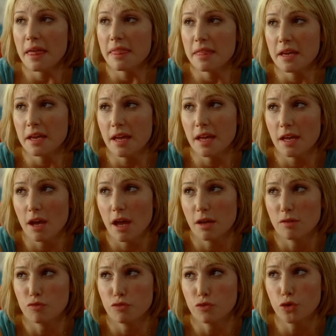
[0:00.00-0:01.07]
I think I
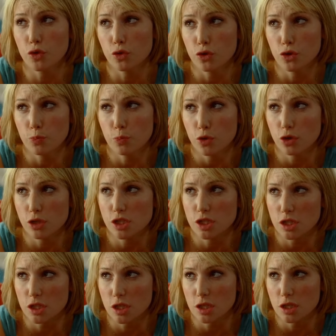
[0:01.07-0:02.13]
got food
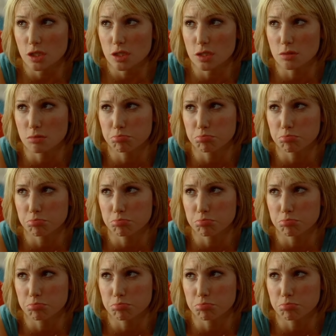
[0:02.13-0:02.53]
poisoning.